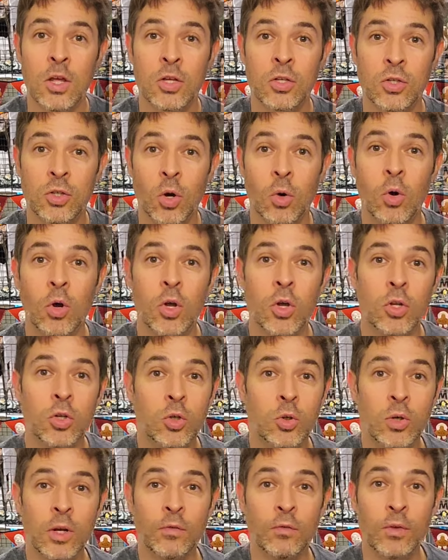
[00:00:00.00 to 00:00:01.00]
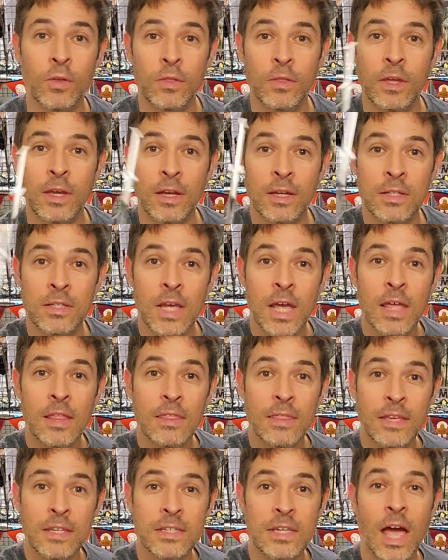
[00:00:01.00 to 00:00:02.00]
So two different things.
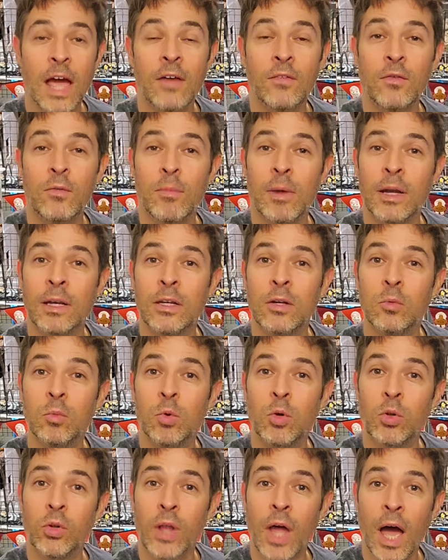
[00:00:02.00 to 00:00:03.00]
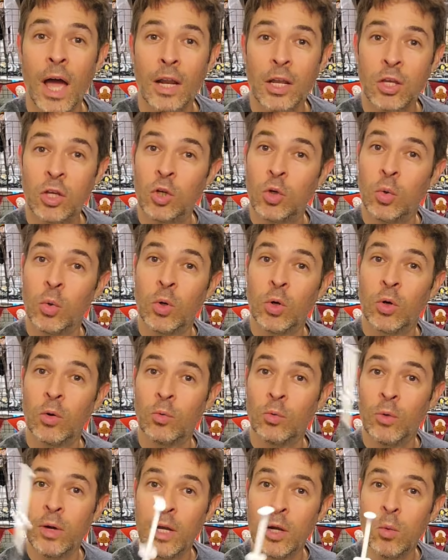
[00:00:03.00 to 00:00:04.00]
This ivermectin will not
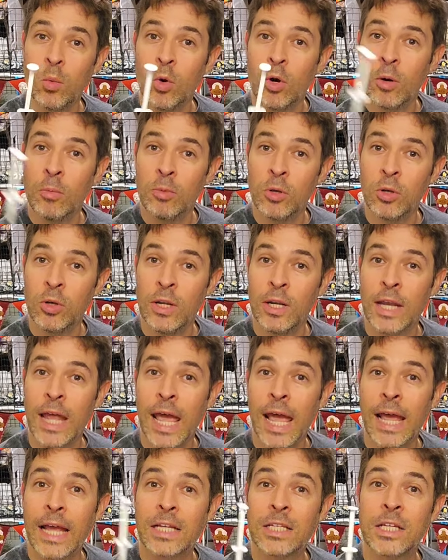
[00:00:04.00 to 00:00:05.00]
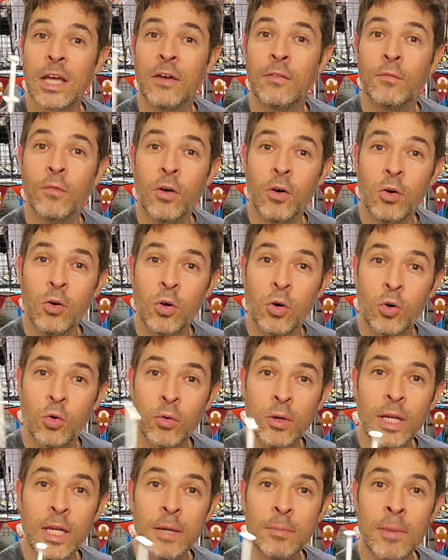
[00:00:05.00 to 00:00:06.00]
cure ringworm. You need an antifungal
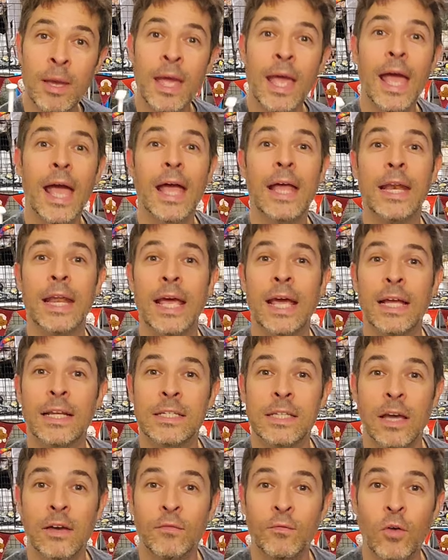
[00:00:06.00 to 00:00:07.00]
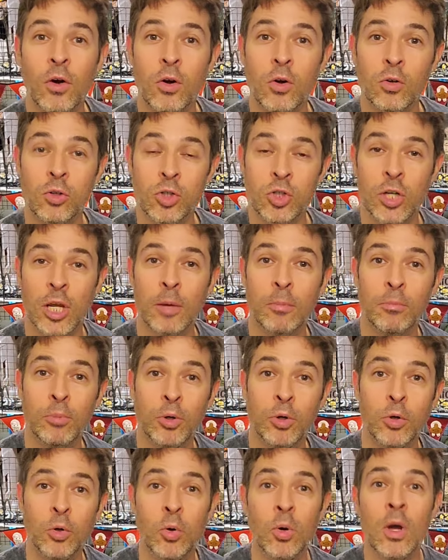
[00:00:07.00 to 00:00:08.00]
cream and antifungal
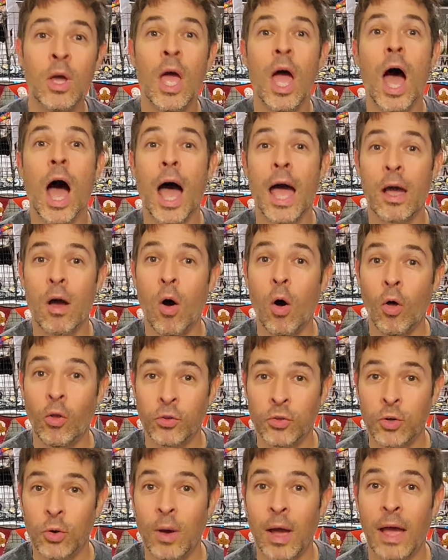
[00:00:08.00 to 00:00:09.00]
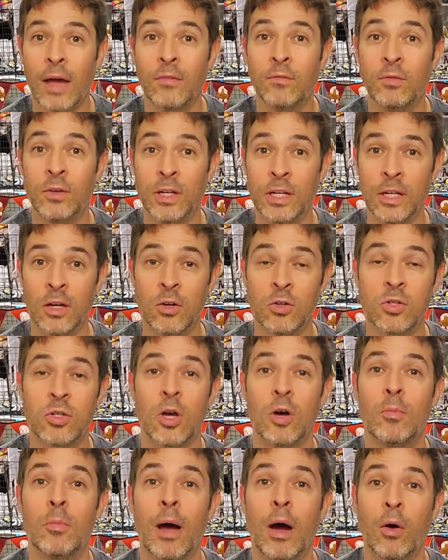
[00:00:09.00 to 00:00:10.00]
shampoo. I also have
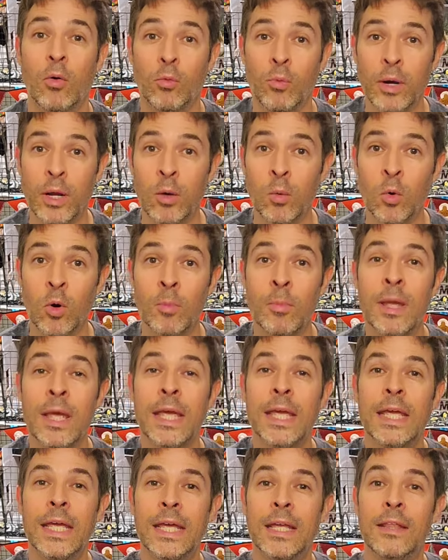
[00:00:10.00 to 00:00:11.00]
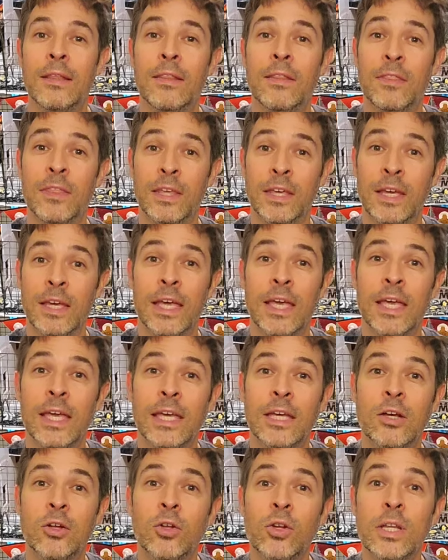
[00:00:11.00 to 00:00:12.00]
videos about ringworm in the
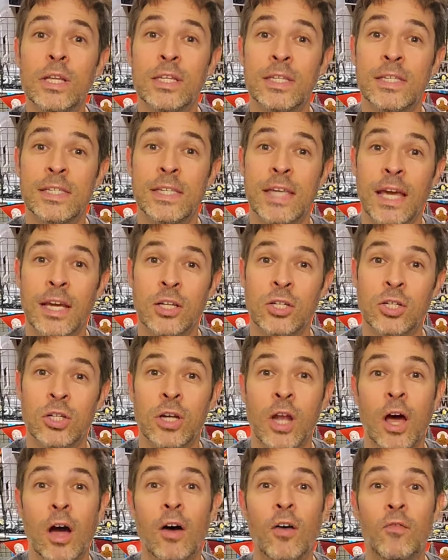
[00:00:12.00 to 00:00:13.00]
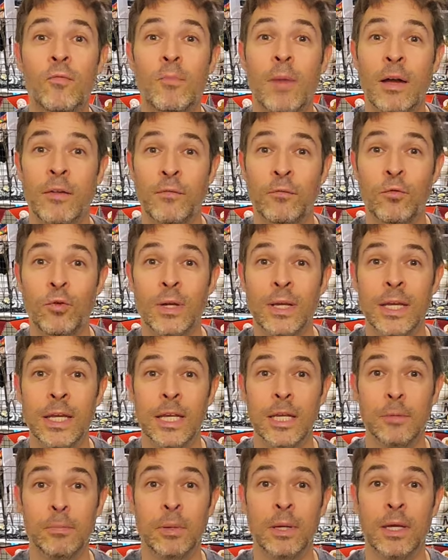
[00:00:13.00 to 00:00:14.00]
illness section of my free
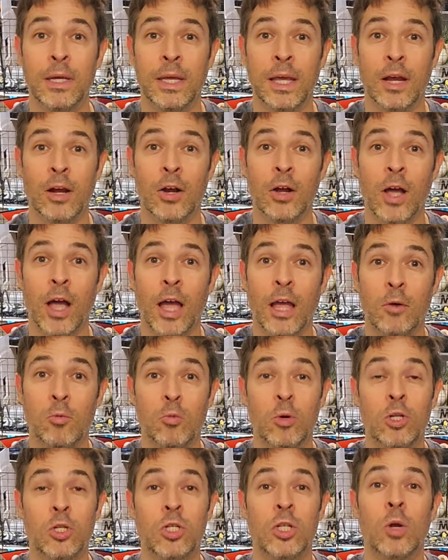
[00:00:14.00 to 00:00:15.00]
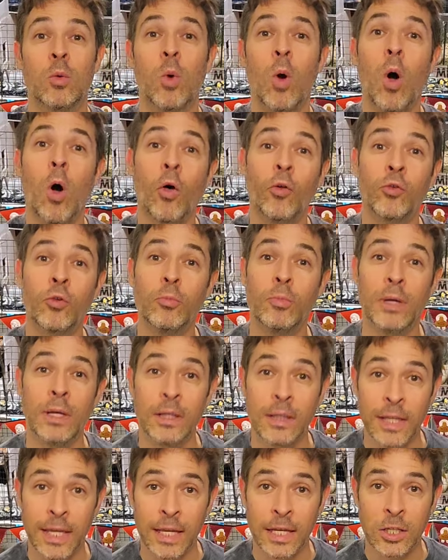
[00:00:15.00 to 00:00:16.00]
guinea pig care guide, which there will also be
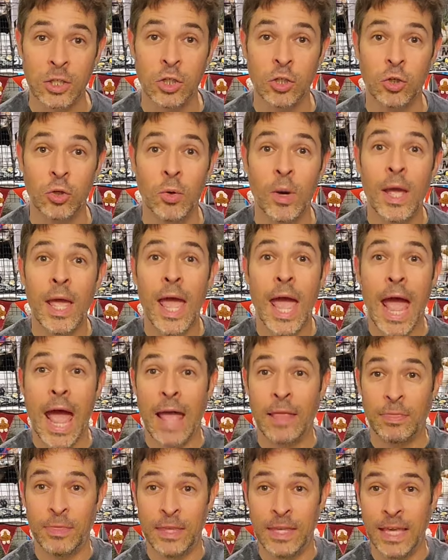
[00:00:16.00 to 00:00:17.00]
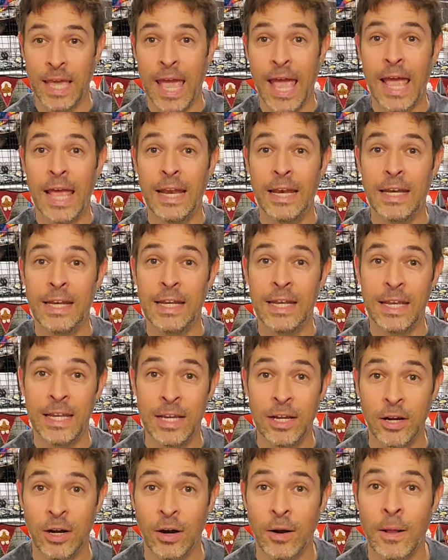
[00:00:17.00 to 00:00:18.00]
a link to at the end
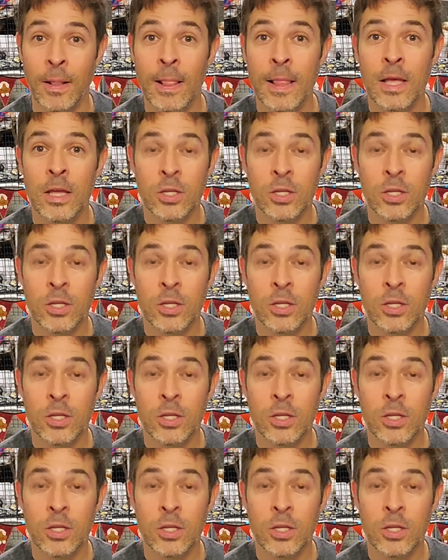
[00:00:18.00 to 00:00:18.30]
here.